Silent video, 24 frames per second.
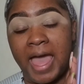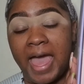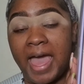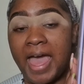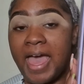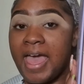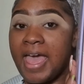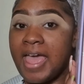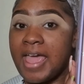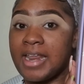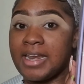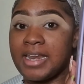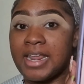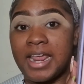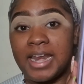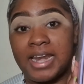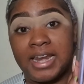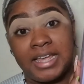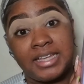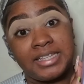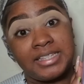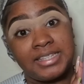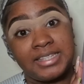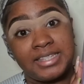and
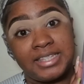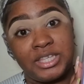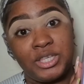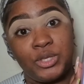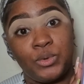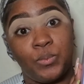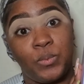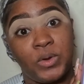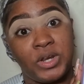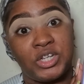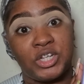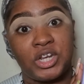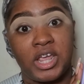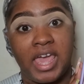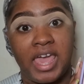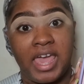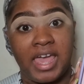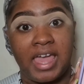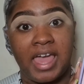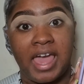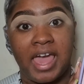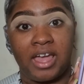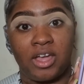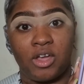let's see which
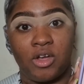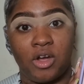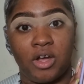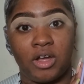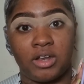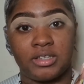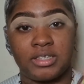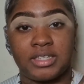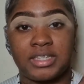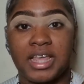egg I got.